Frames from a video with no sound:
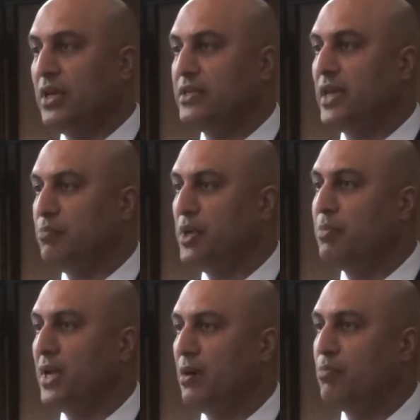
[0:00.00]
take
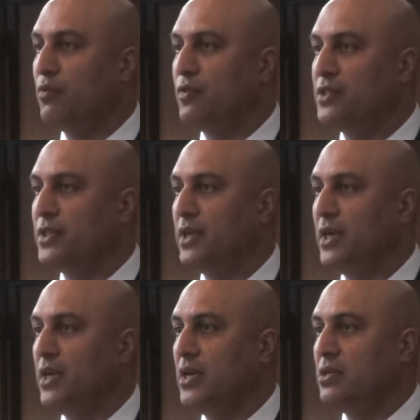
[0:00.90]
people out of poverty.
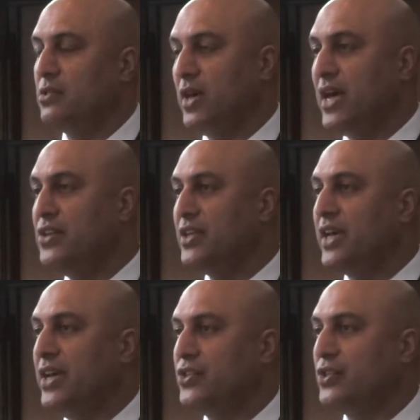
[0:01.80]
So
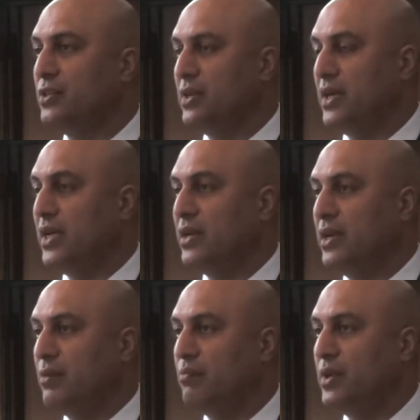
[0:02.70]
education and
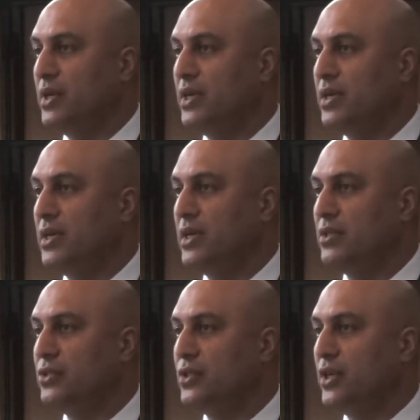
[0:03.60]

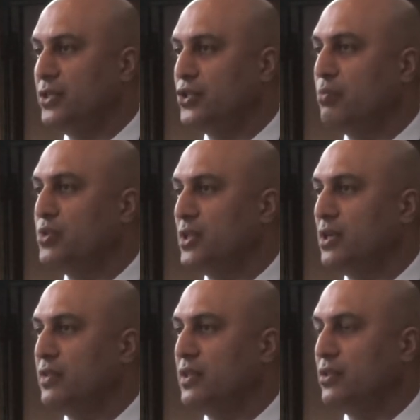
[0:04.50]
jobs, I
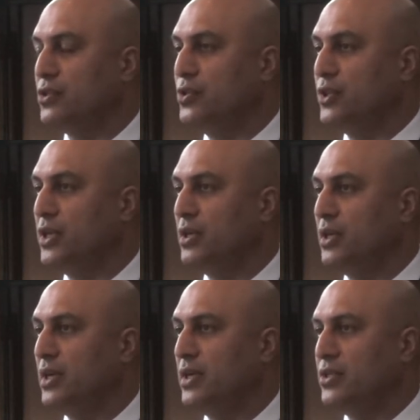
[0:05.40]
think, are two key
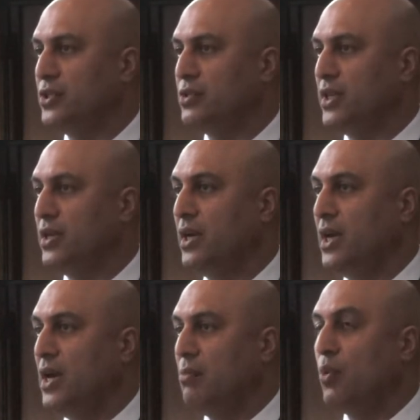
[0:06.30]
issues here.
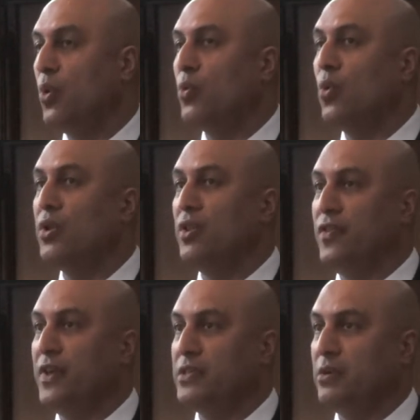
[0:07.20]
But one of the
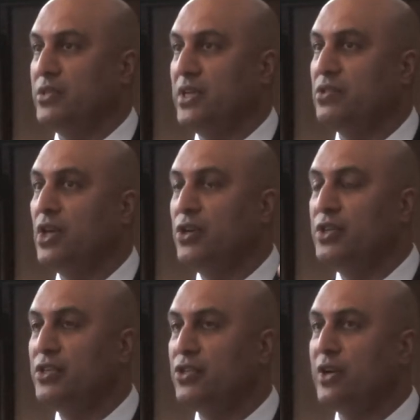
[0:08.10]
things I'd say is you
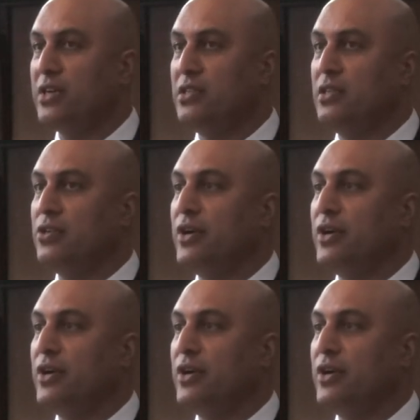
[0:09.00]
need to create an